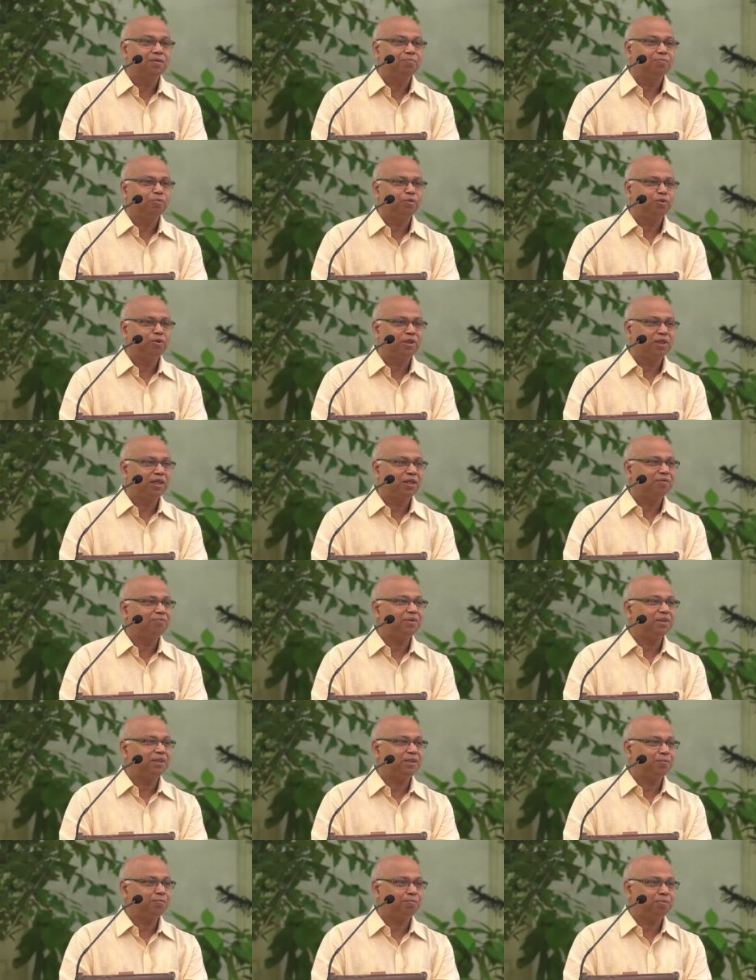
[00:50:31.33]
more than we
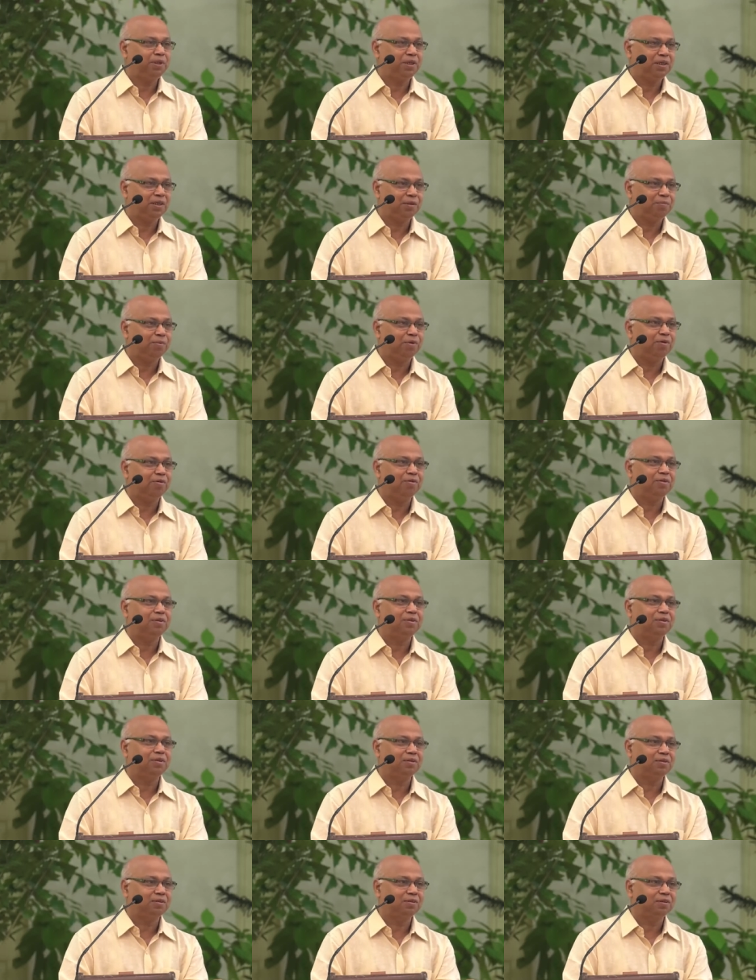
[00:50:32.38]
speak about
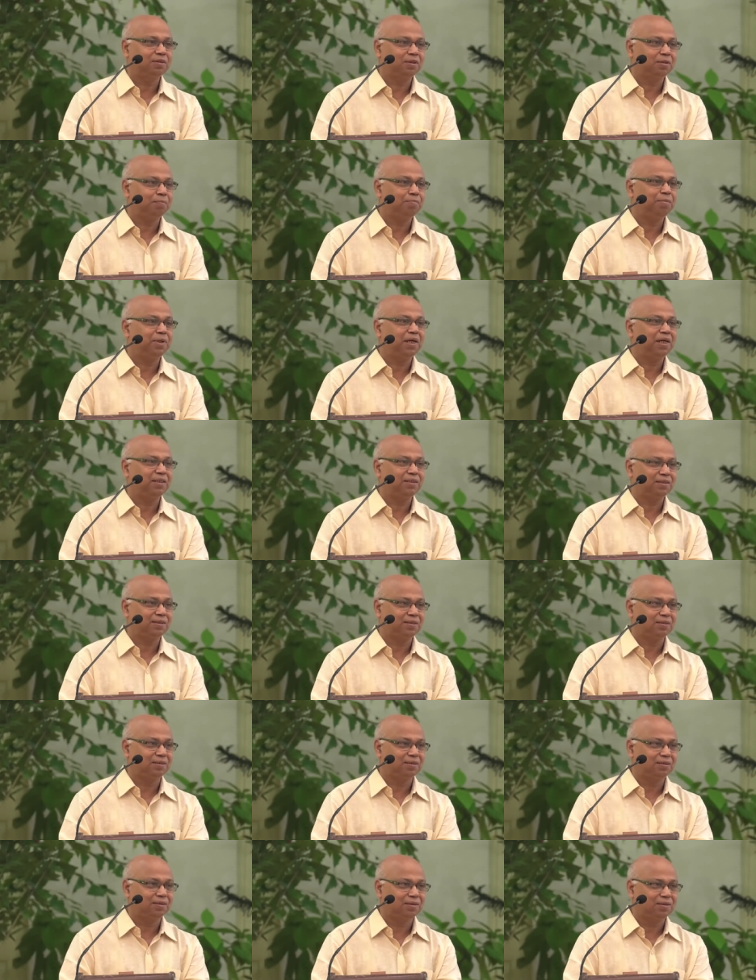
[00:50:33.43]
compassion,